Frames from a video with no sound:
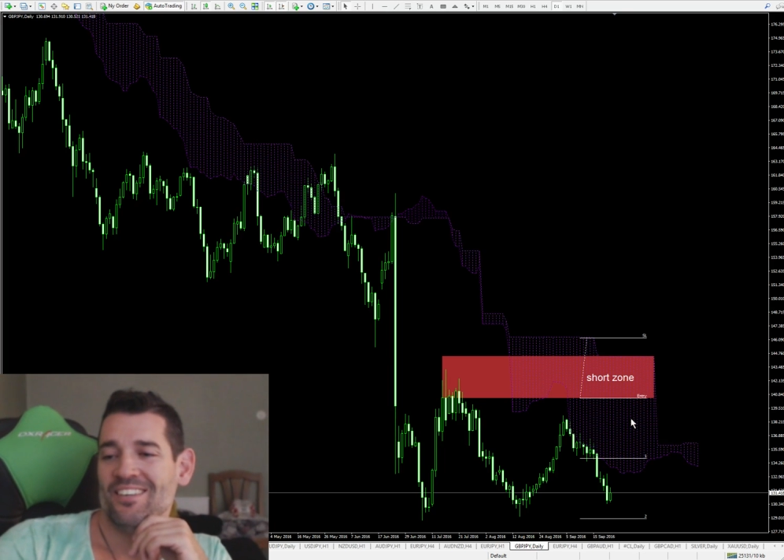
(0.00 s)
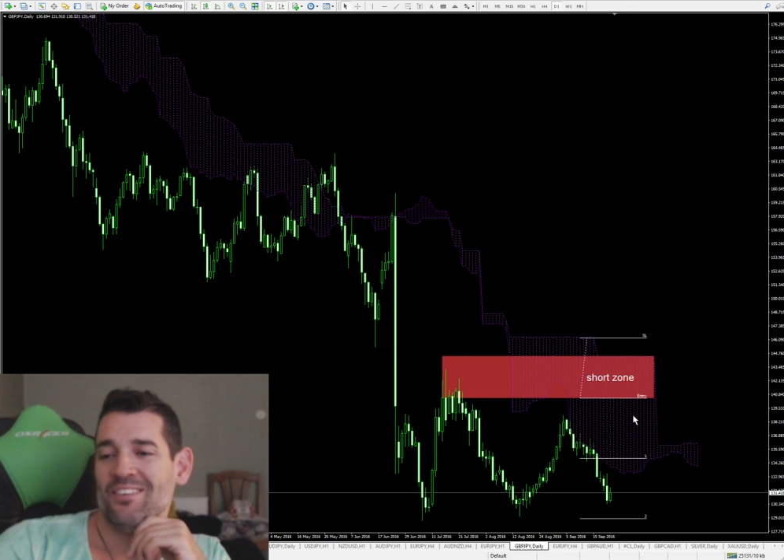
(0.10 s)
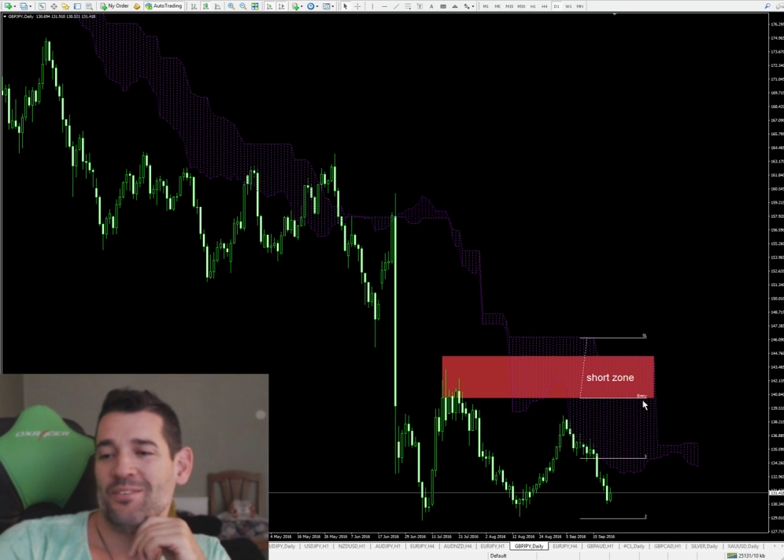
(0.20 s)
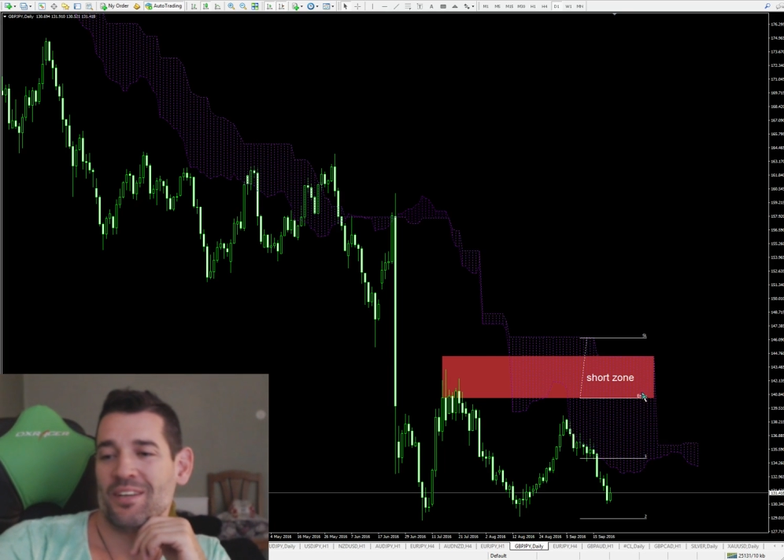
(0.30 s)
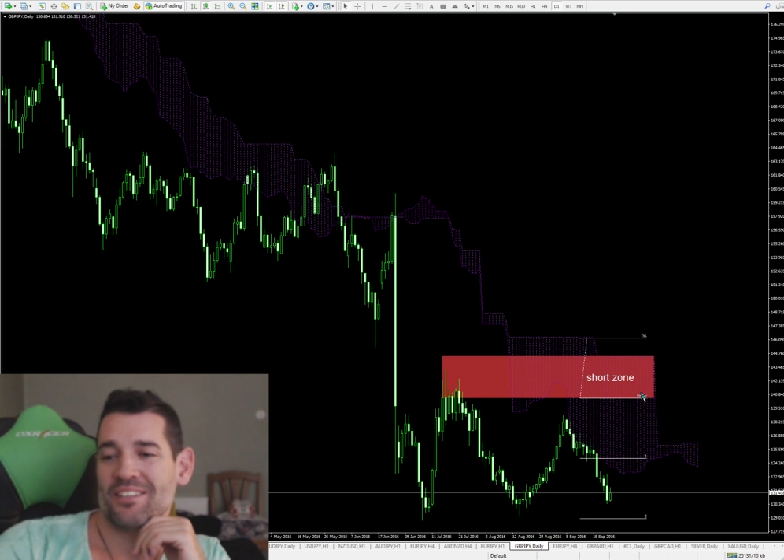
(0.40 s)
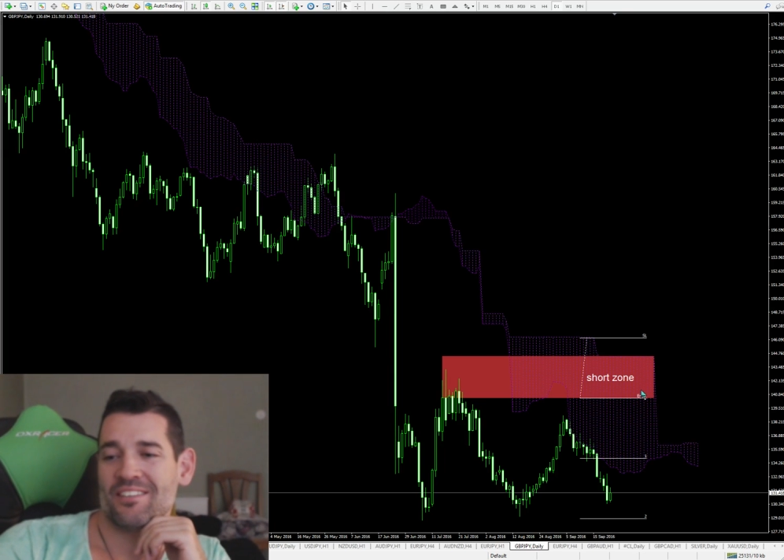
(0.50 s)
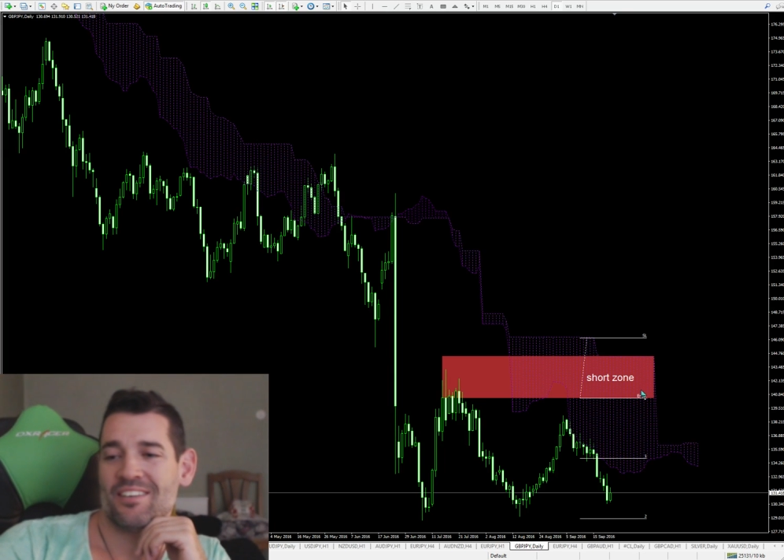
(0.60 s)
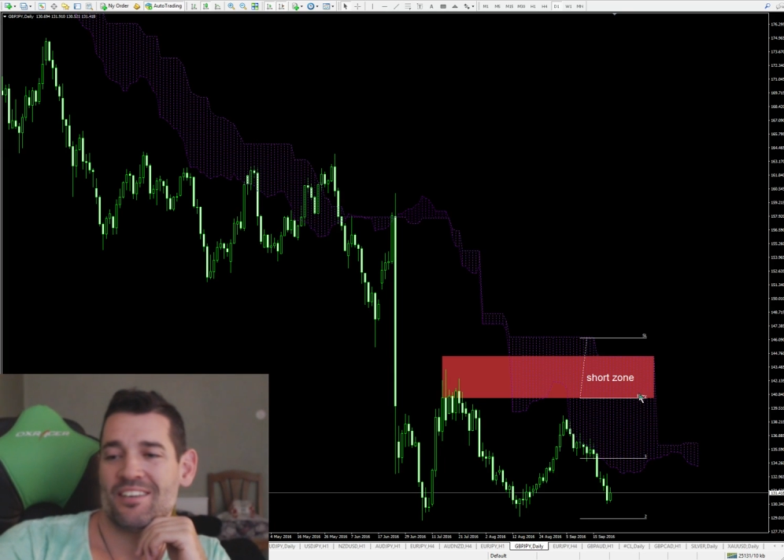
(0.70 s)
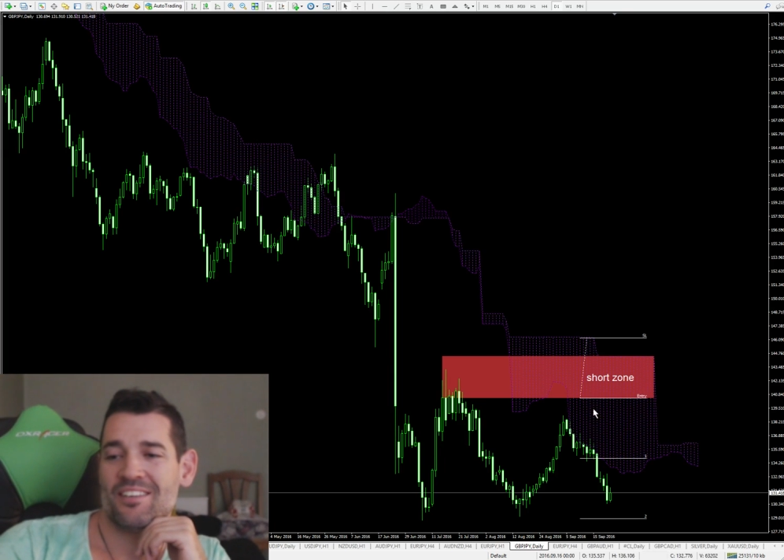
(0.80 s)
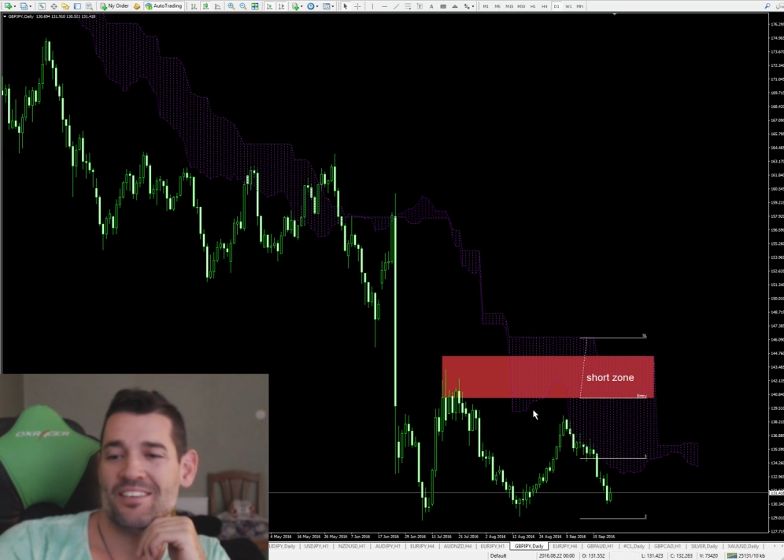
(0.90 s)
when I
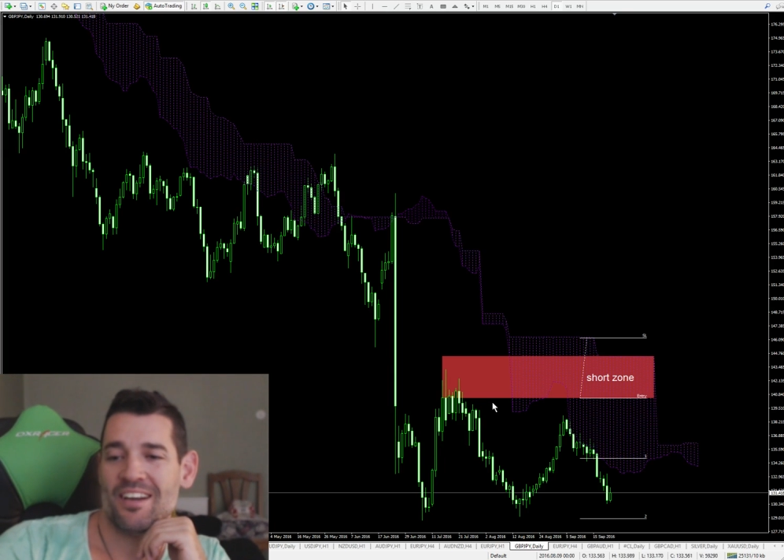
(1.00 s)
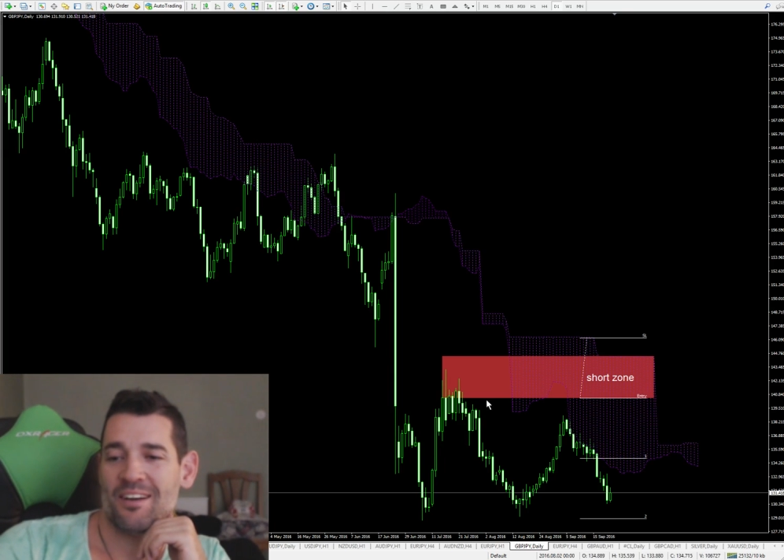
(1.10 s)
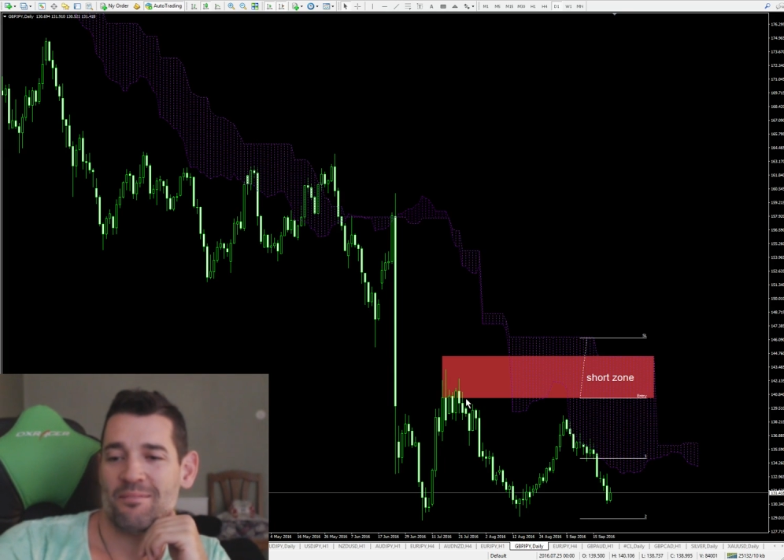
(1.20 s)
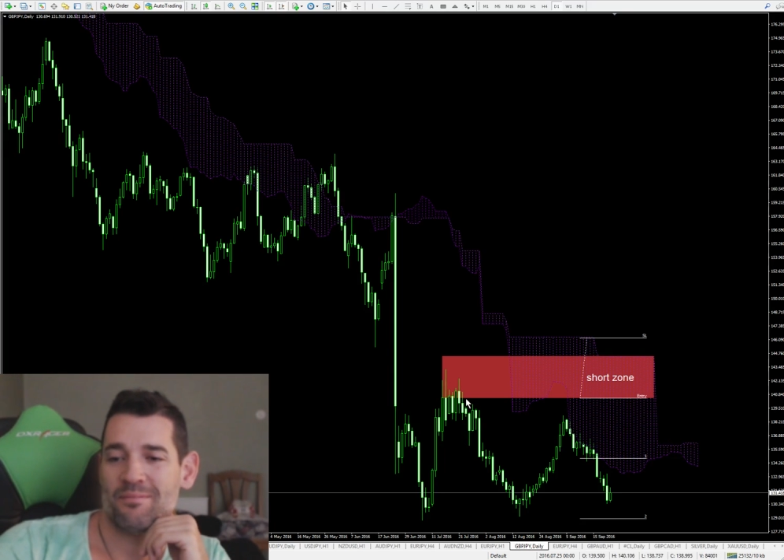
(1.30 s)
said, yeah,